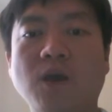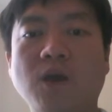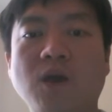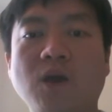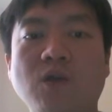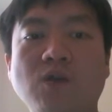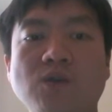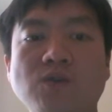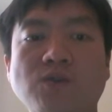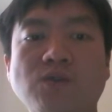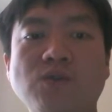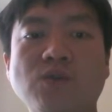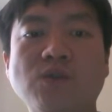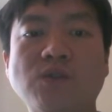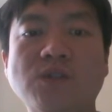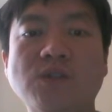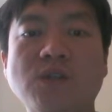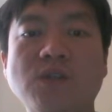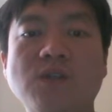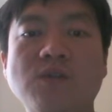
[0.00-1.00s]
And also
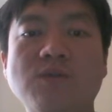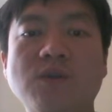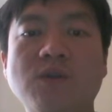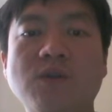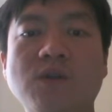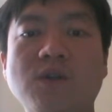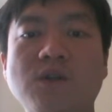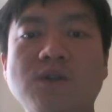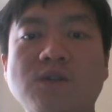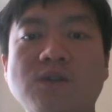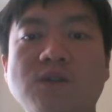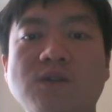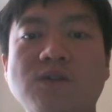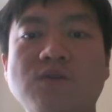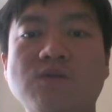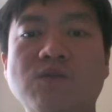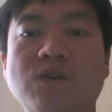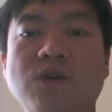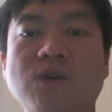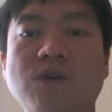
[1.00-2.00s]
sentiment analysis
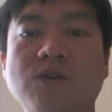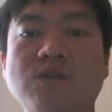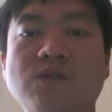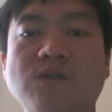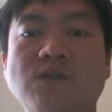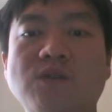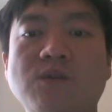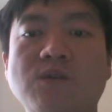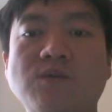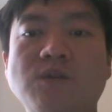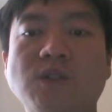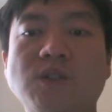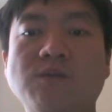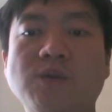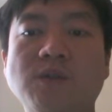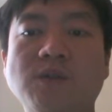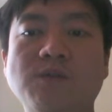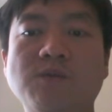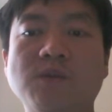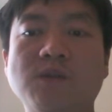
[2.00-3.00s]
requires some
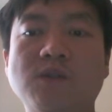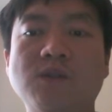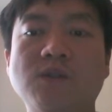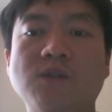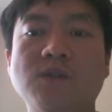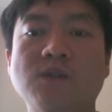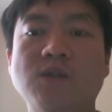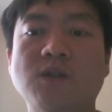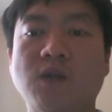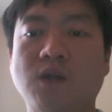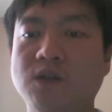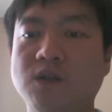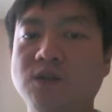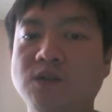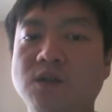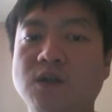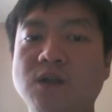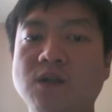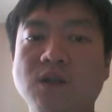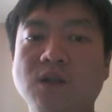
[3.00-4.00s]
specific data
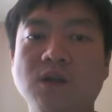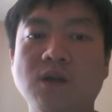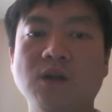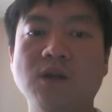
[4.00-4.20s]
set